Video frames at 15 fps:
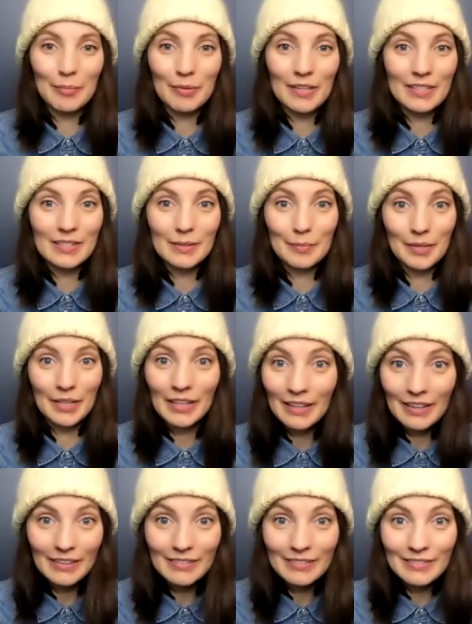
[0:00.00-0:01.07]
place to be
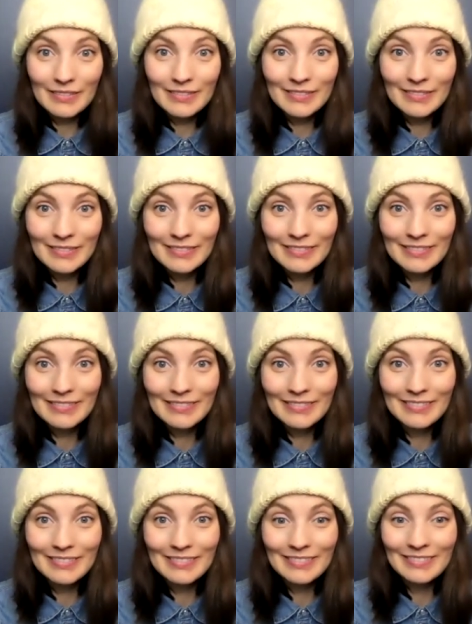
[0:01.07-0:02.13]
in
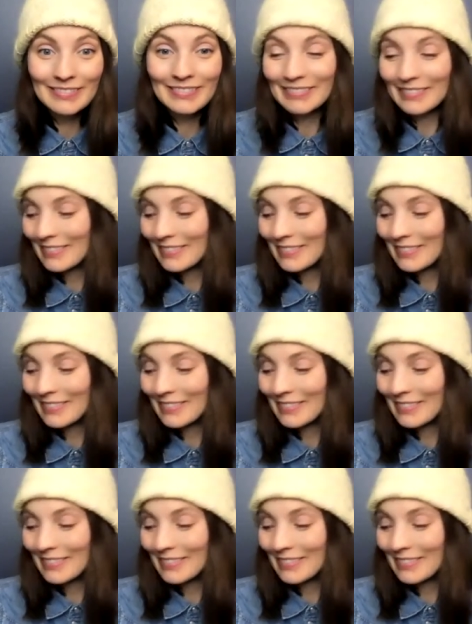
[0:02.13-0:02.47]
yeah